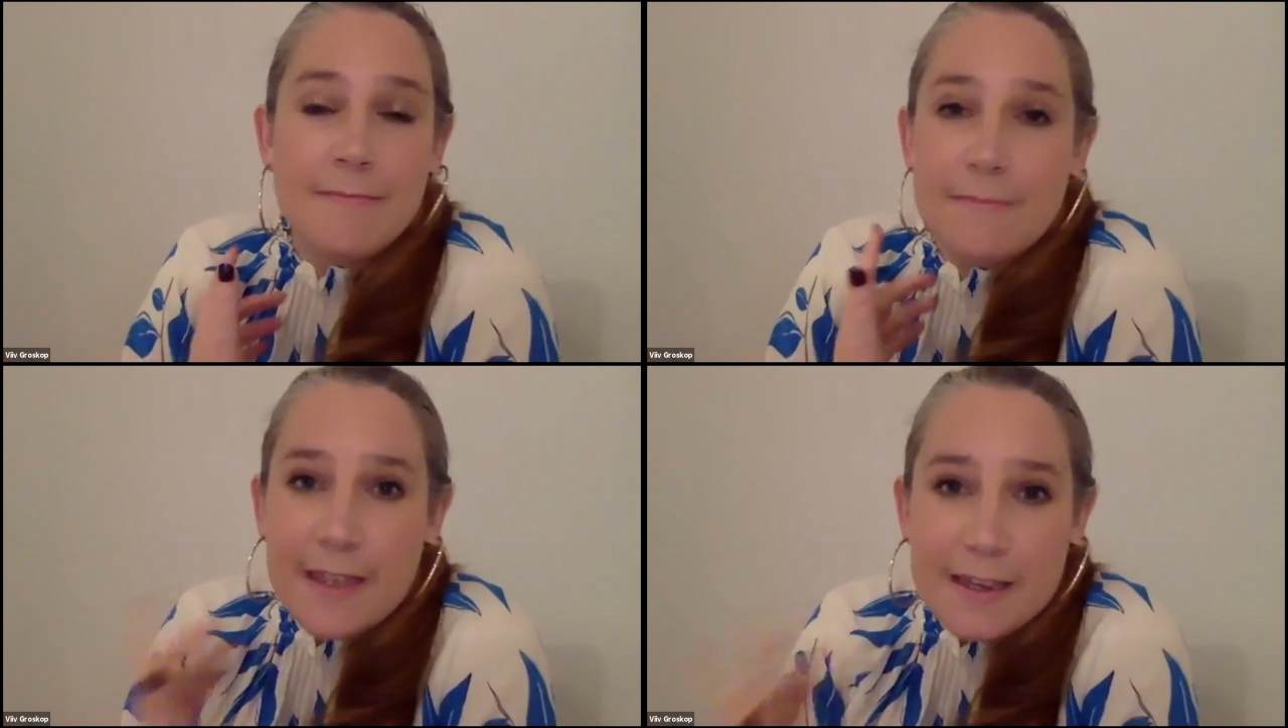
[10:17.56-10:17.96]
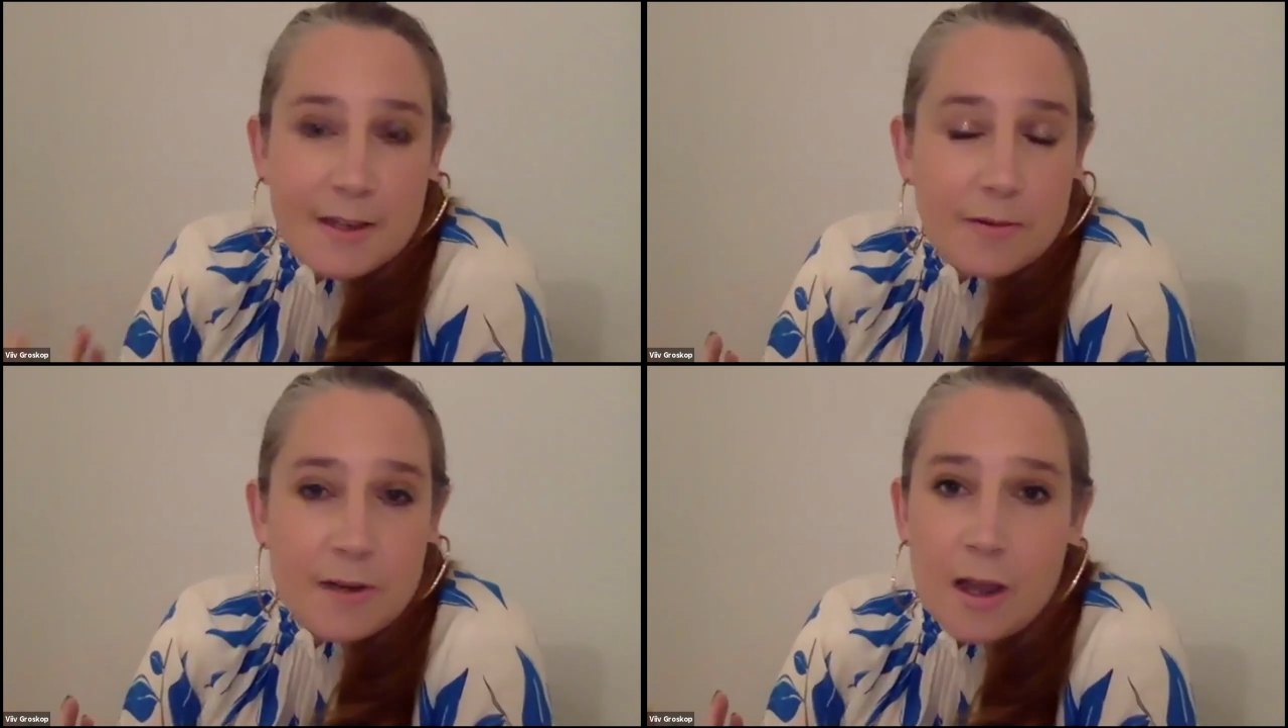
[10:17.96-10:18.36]
They
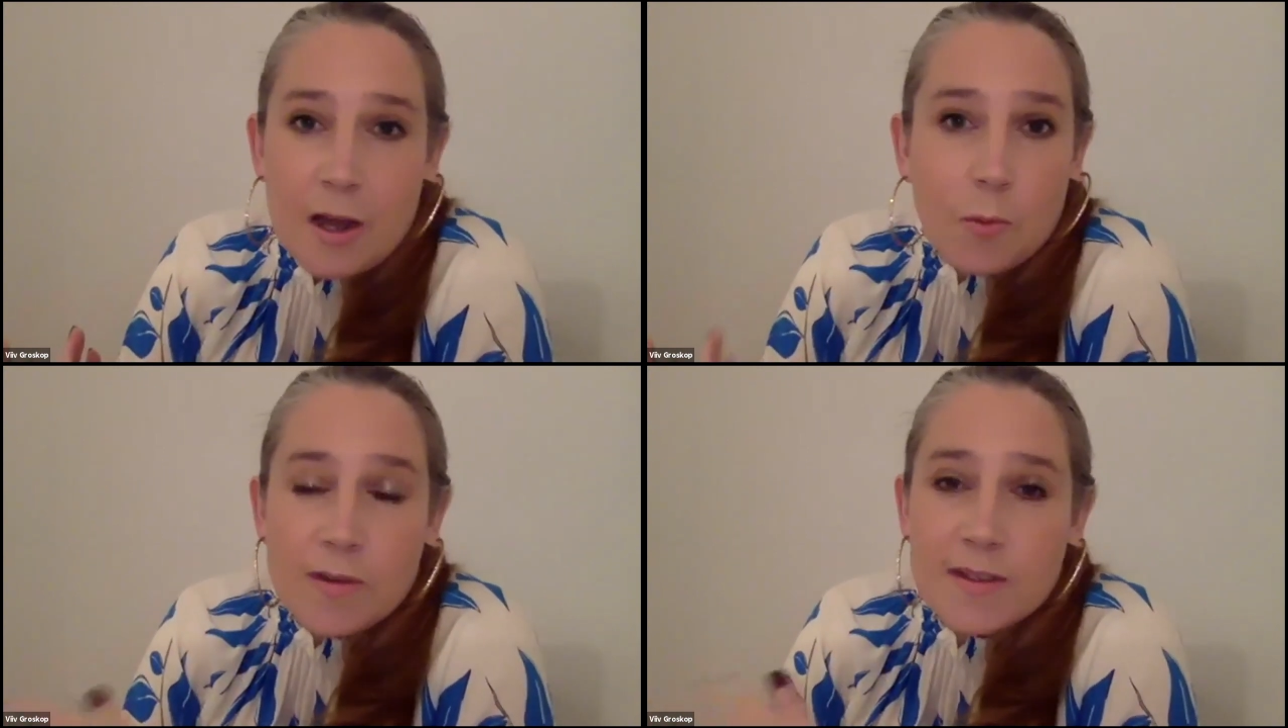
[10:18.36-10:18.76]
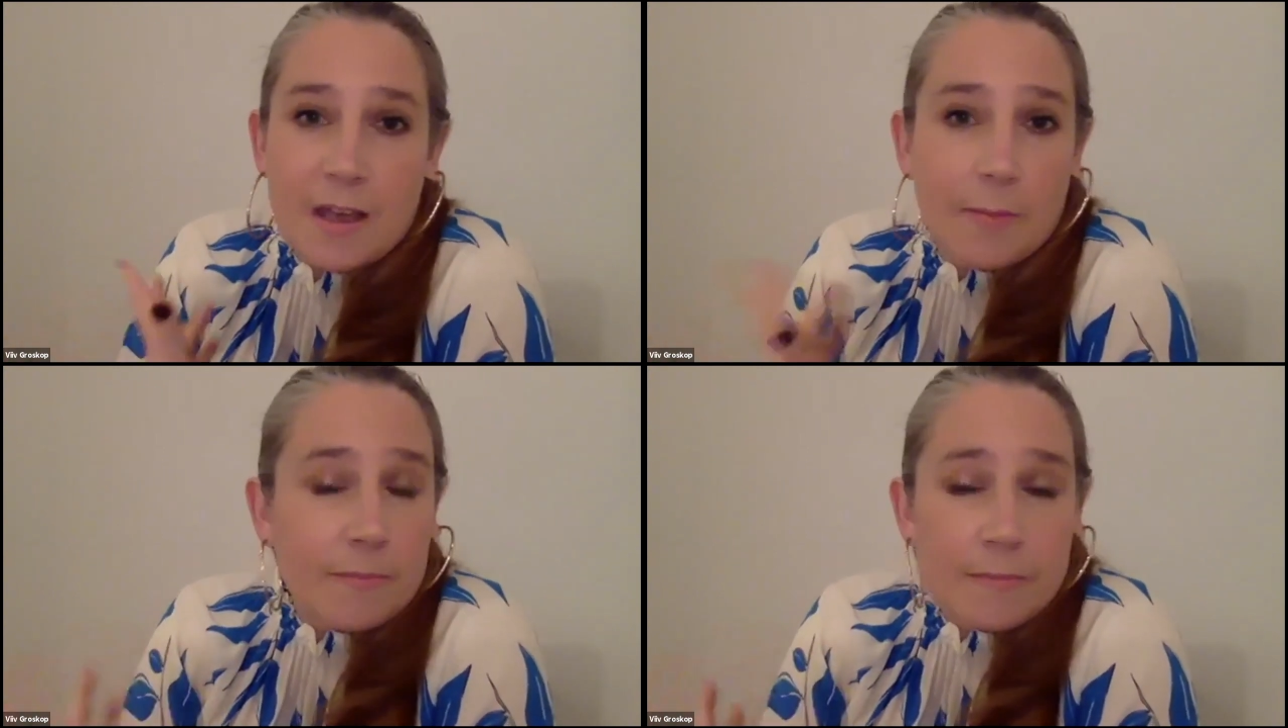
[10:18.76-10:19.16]
don't know what's
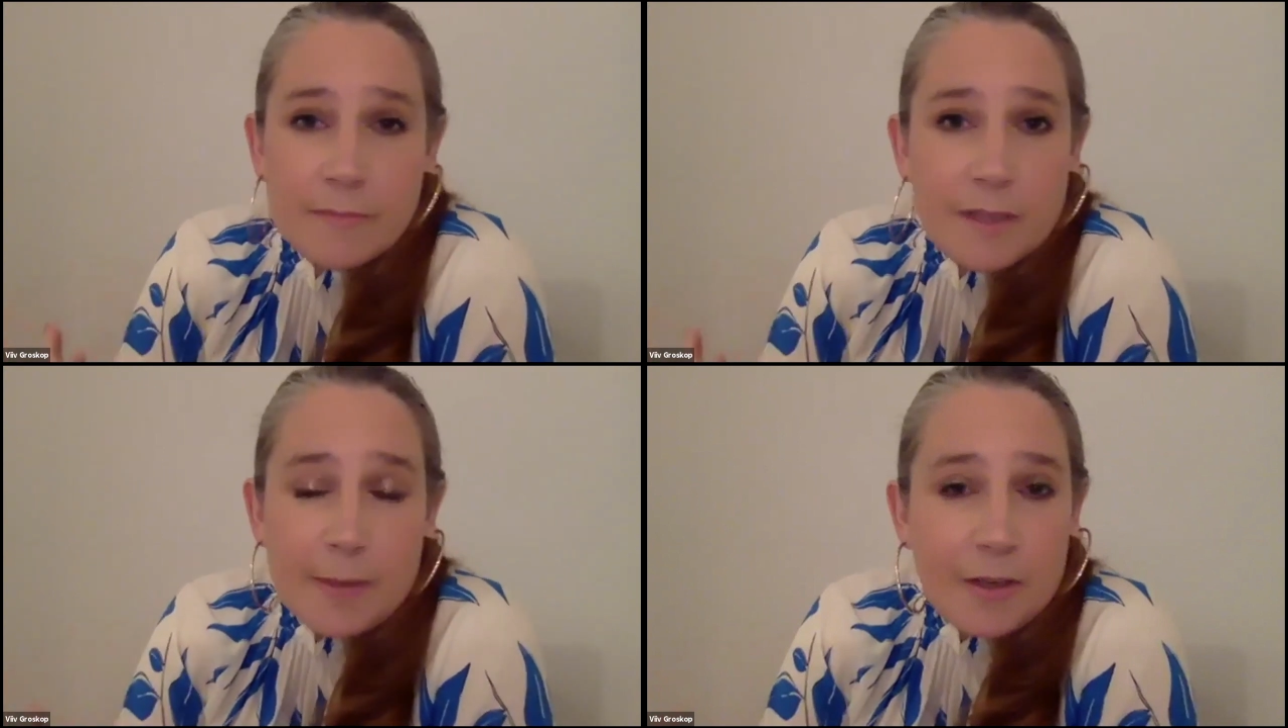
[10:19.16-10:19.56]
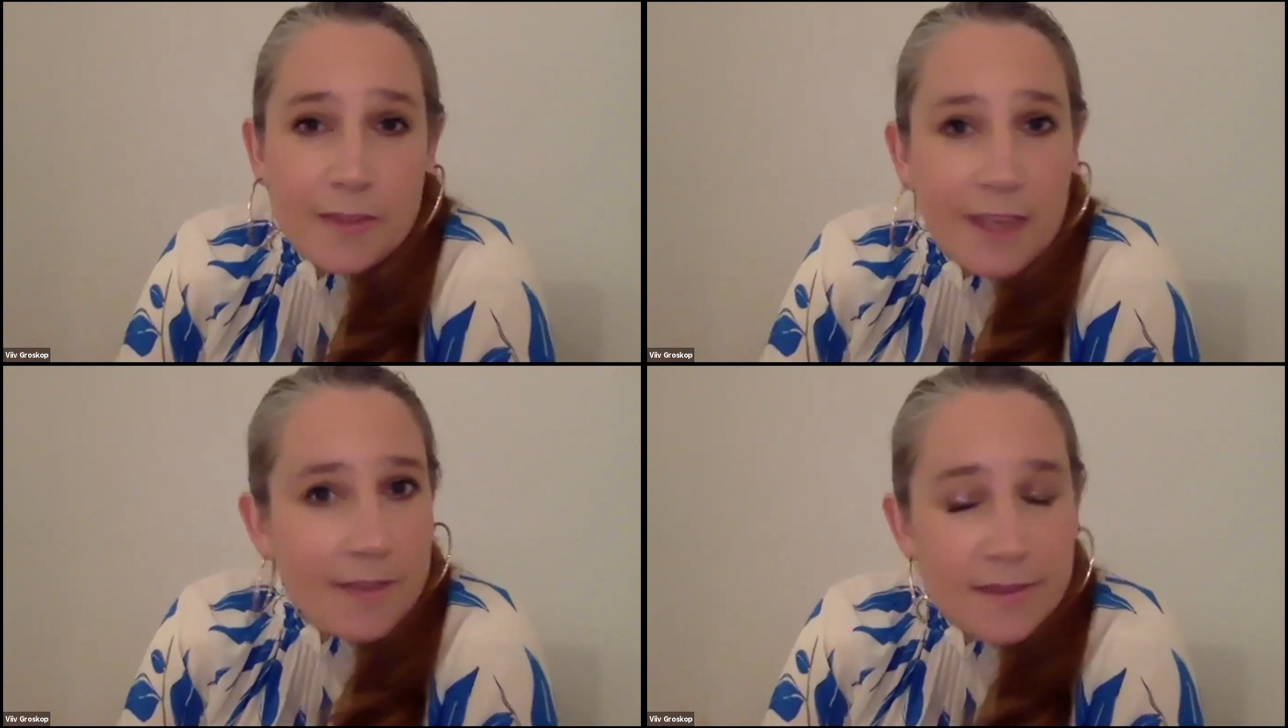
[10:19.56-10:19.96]
come, coming on
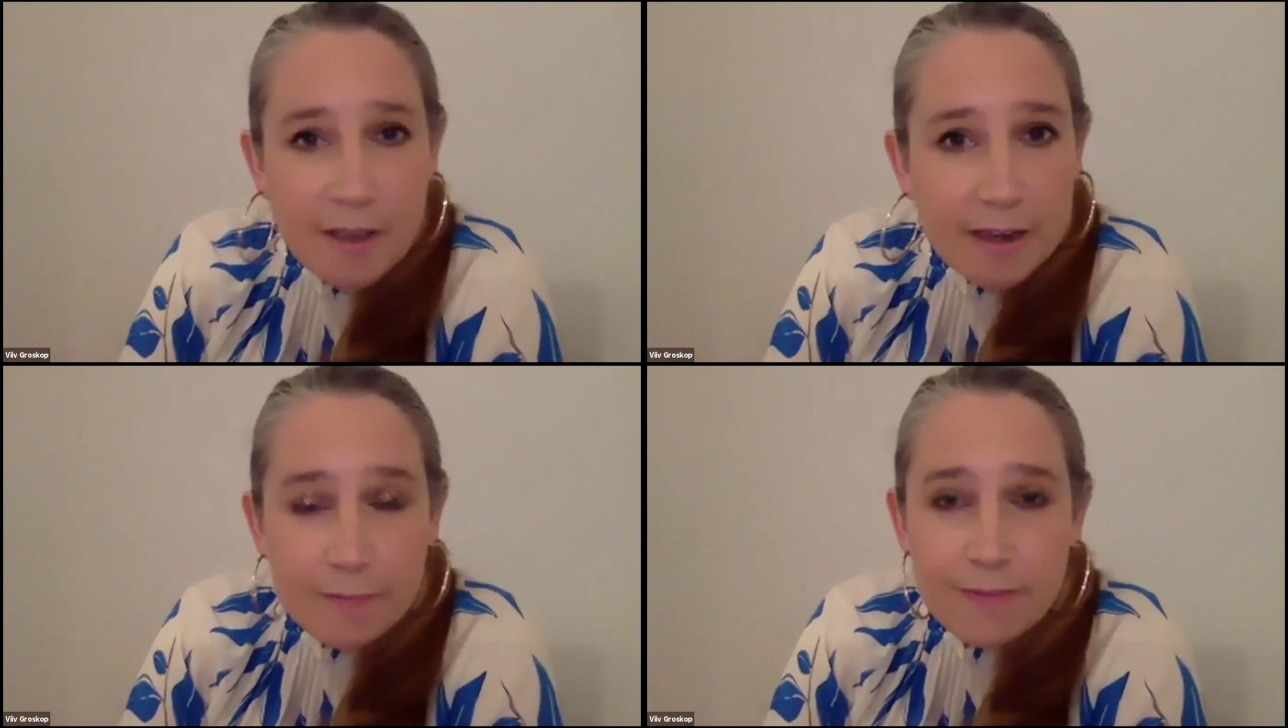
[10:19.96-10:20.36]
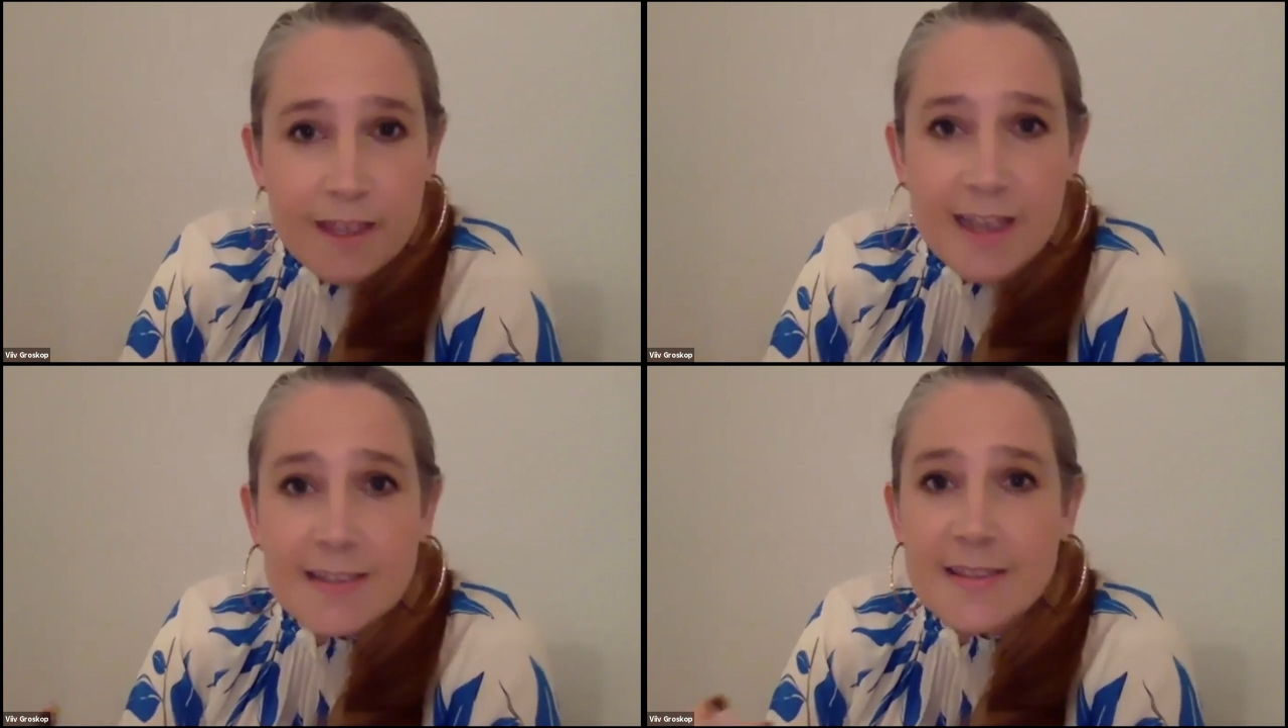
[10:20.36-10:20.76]
the other side of
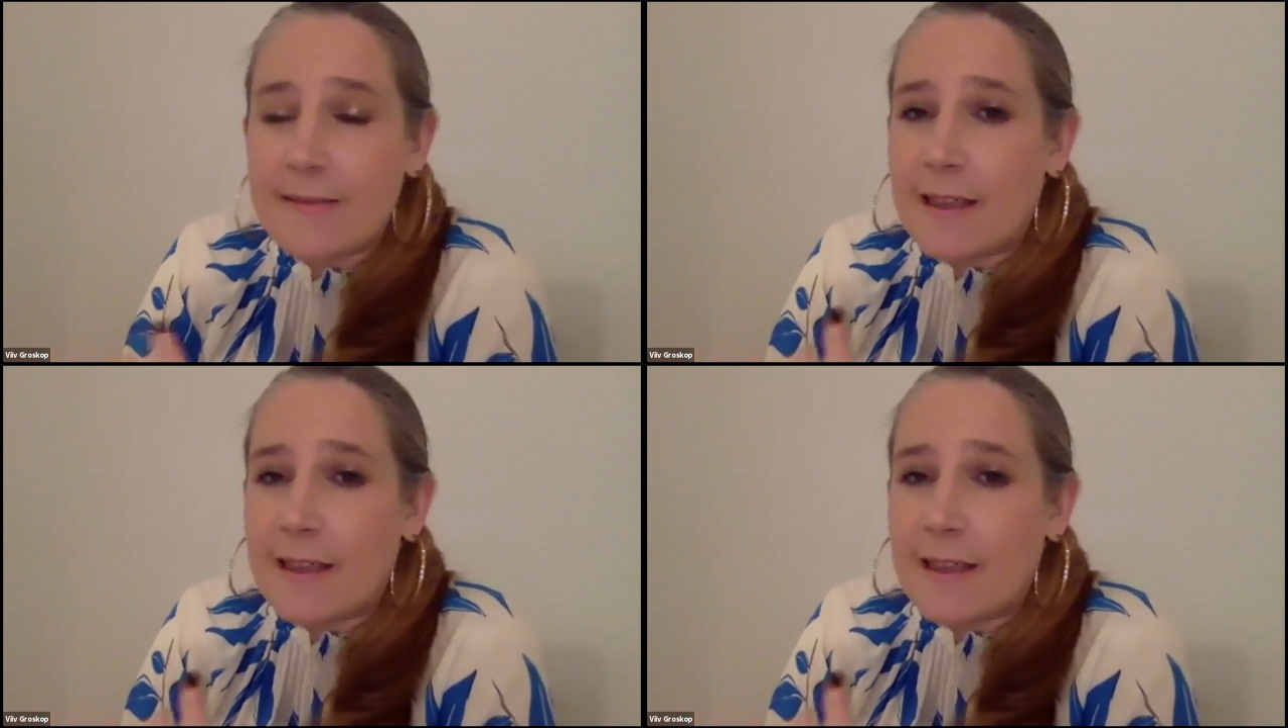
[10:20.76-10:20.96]
this.